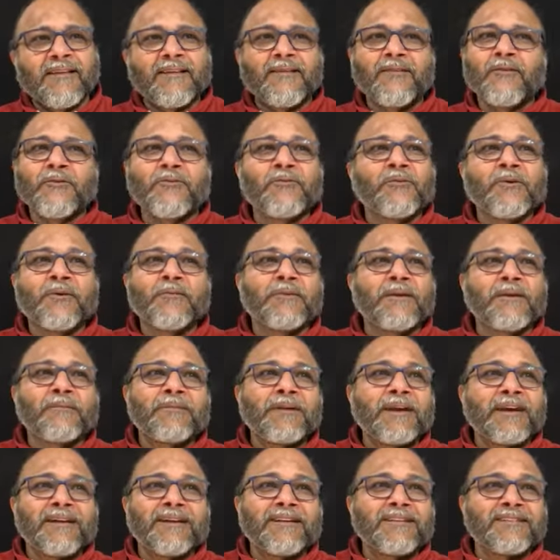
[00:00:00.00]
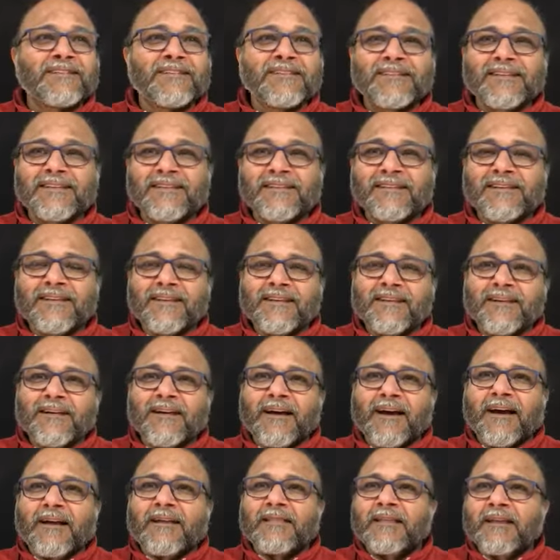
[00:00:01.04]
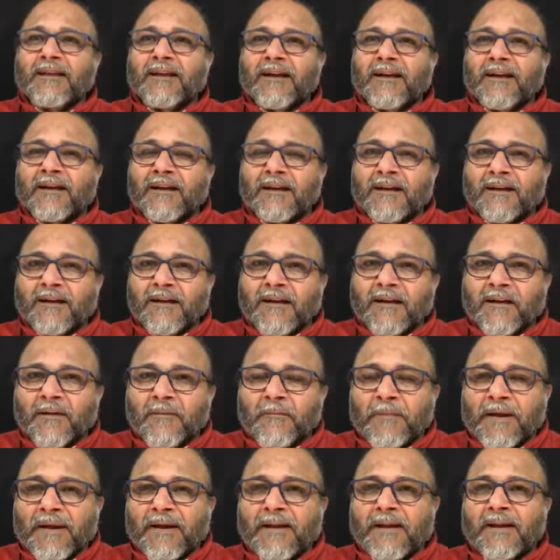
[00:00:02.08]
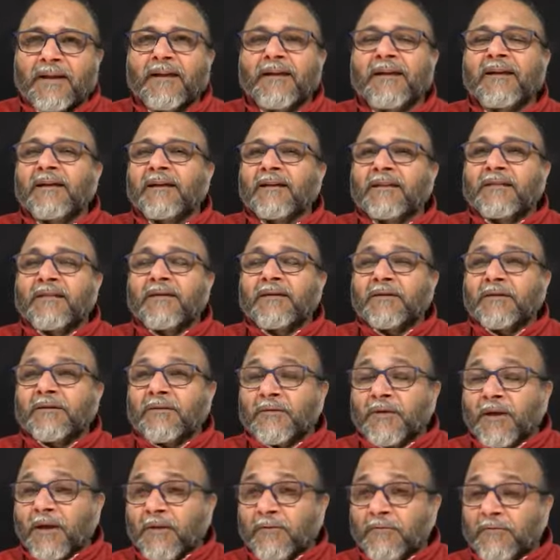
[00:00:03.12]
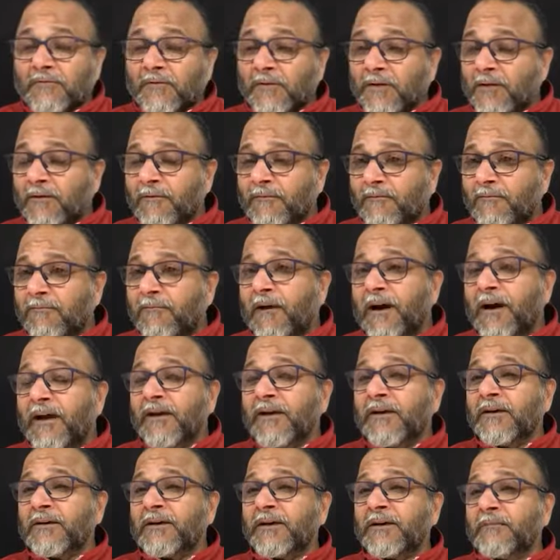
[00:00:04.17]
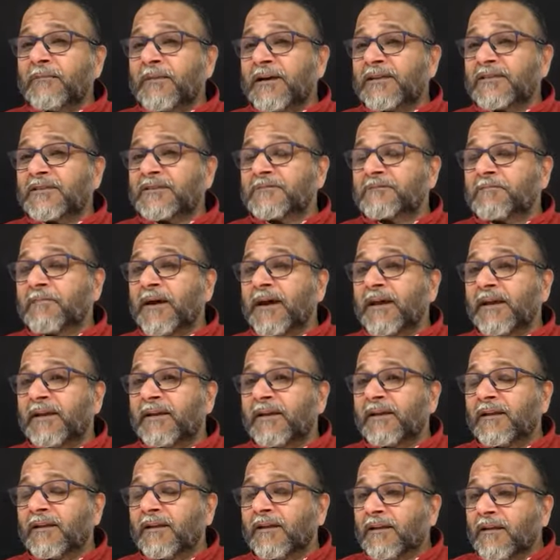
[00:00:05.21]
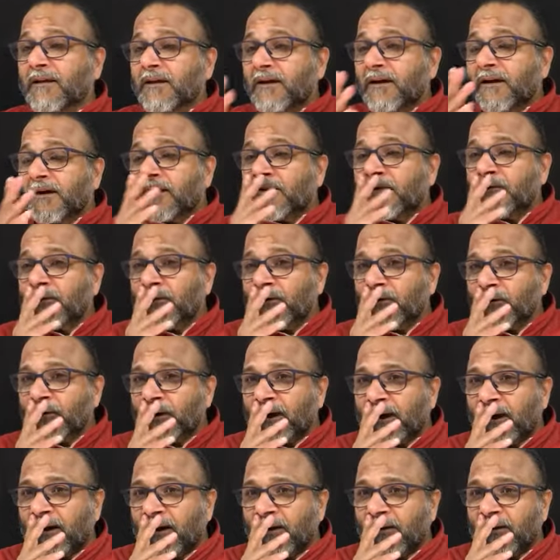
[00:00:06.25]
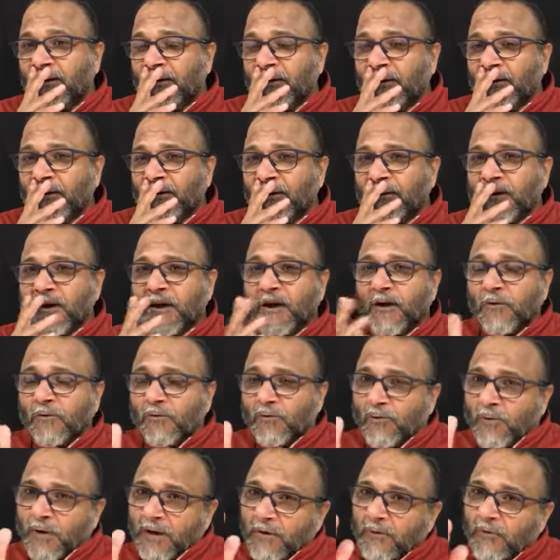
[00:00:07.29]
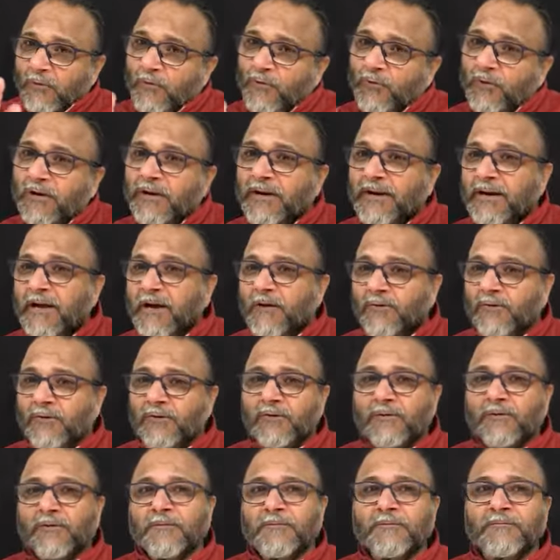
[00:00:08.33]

Those who are practicing this, I think my the I feel fire in my spine. I don't know how how do I cool it down?